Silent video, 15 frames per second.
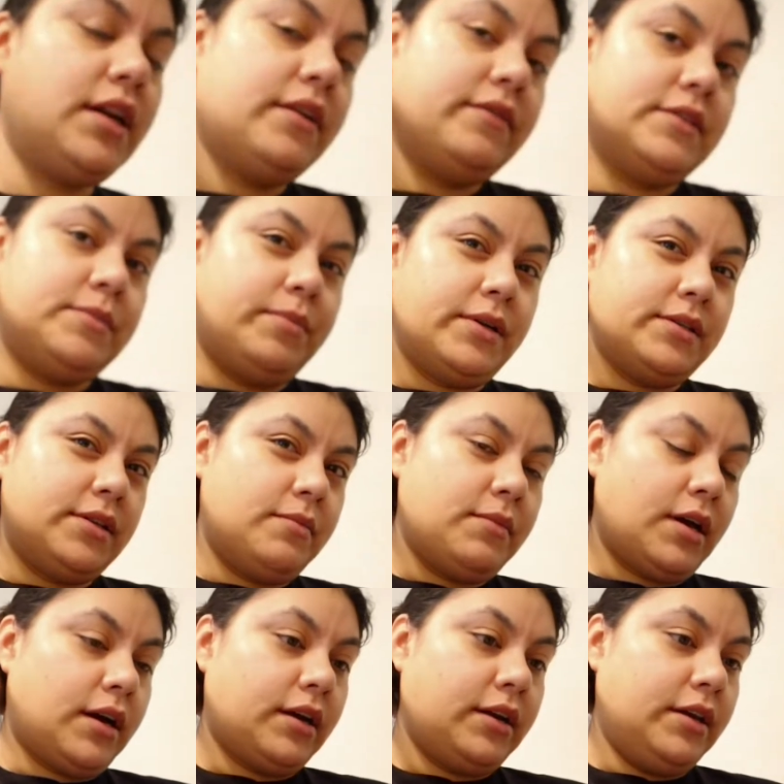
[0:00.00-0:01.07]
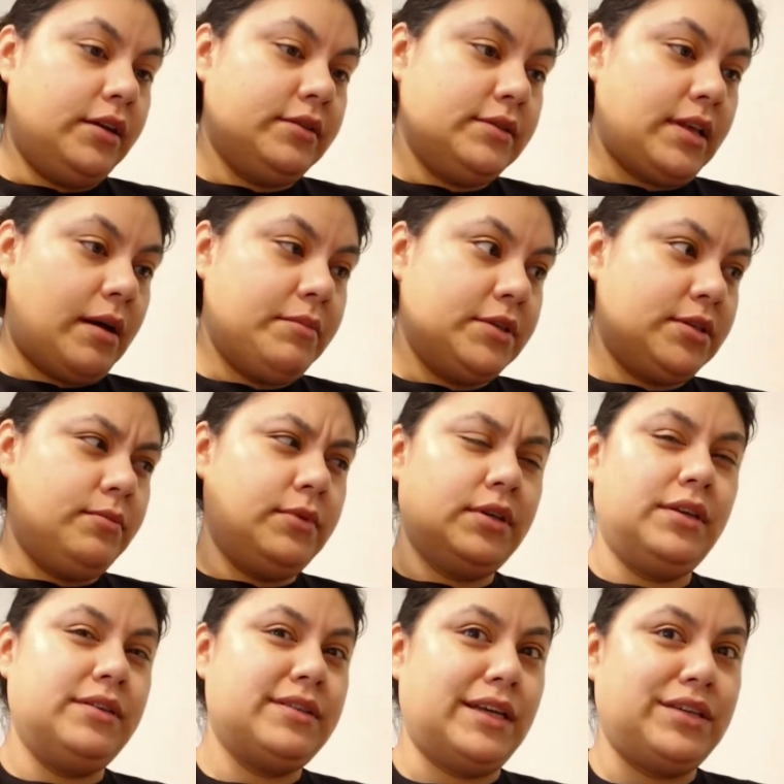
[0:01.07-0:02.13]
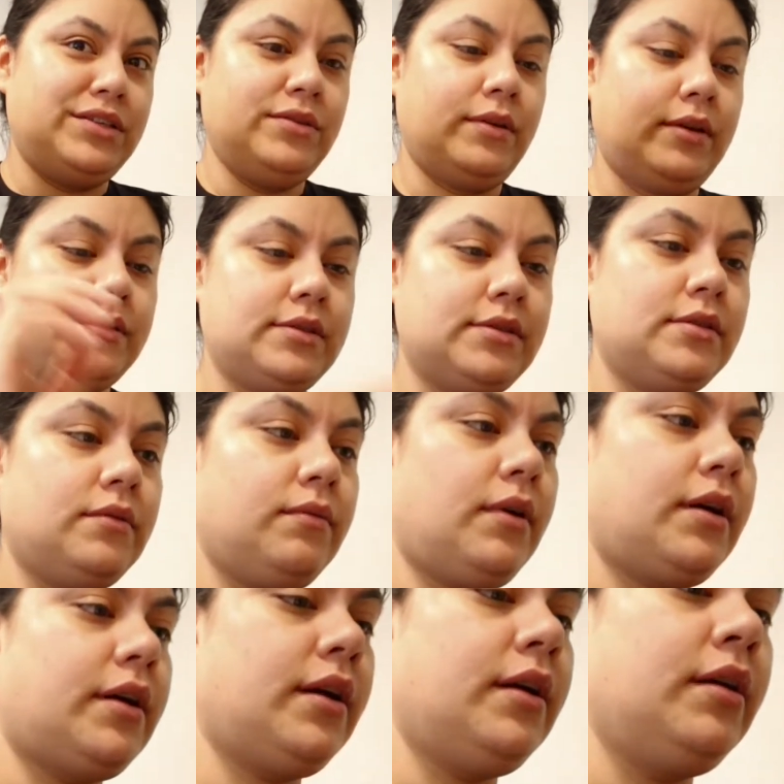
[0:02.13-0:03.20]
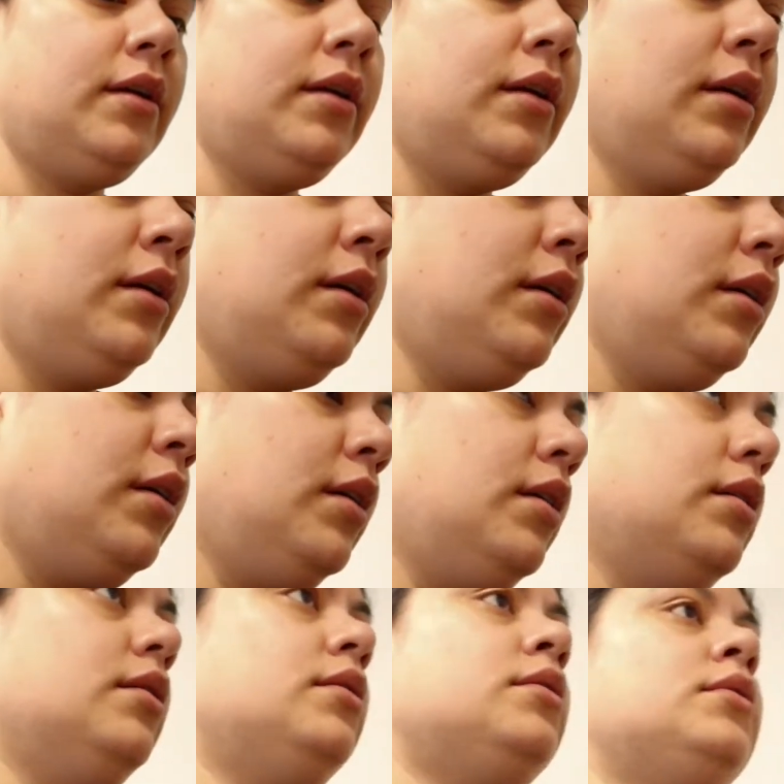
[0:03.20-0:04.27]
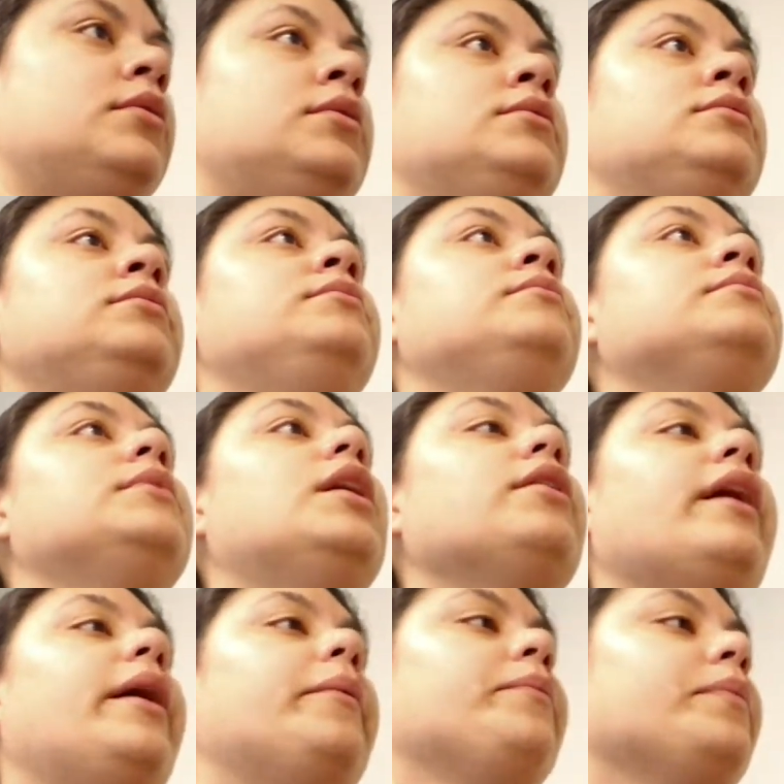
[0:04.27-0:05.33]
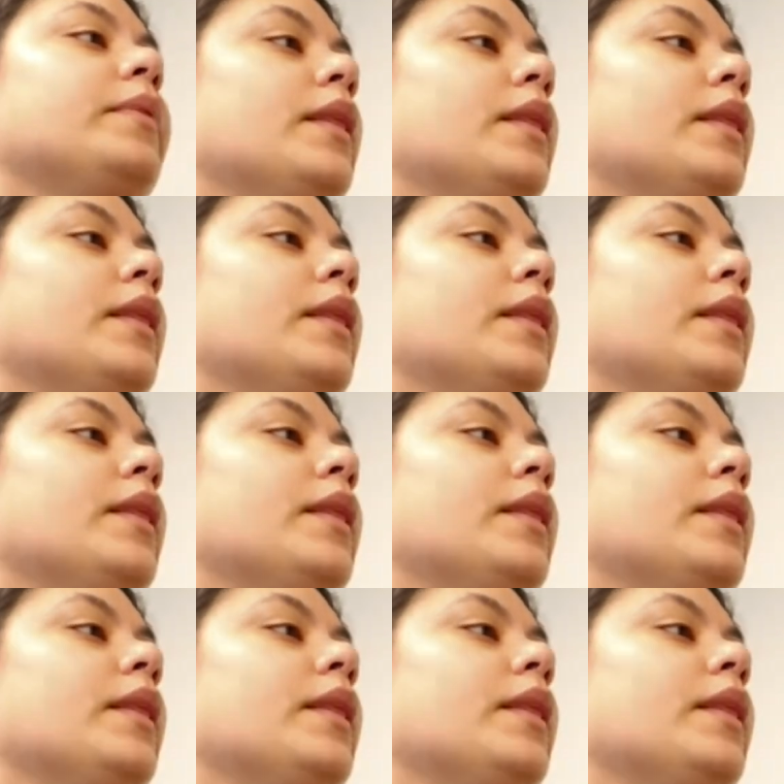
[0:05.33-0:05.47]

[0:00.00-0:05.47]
of espresso, I'm not going to use that much. I'm only going to use like 2 ounces of water. Okay,